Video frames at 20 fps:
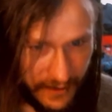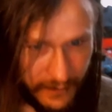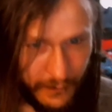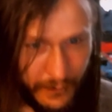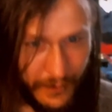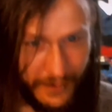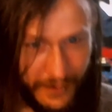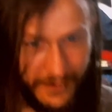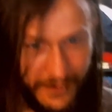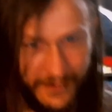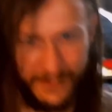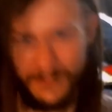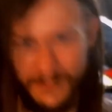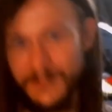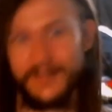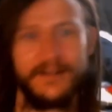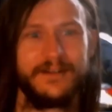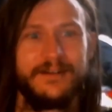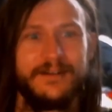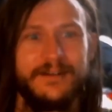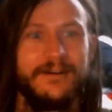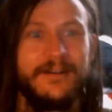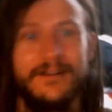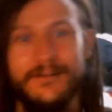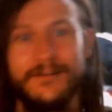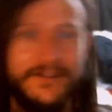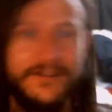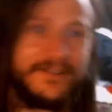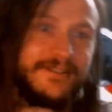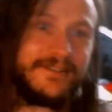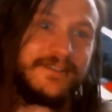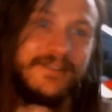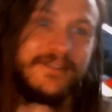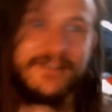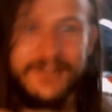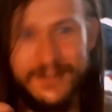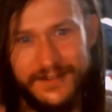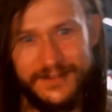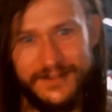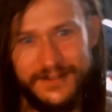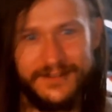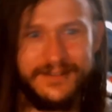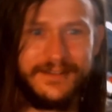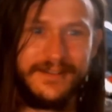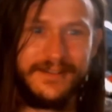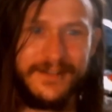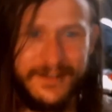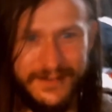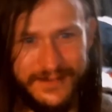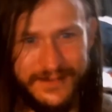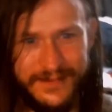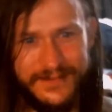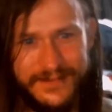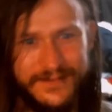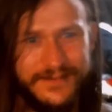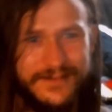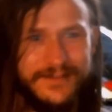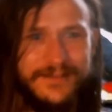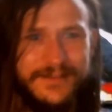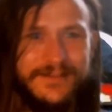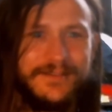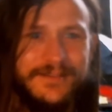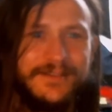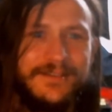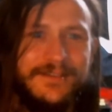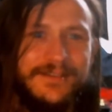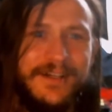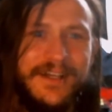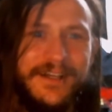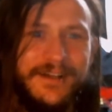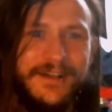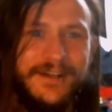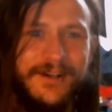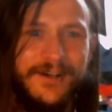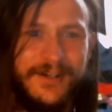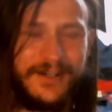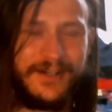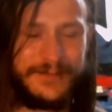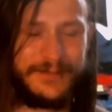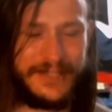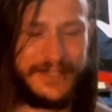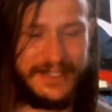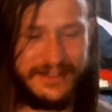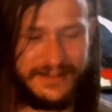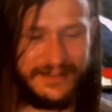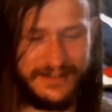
blurt it like all at once, just to, you know, let it all come out.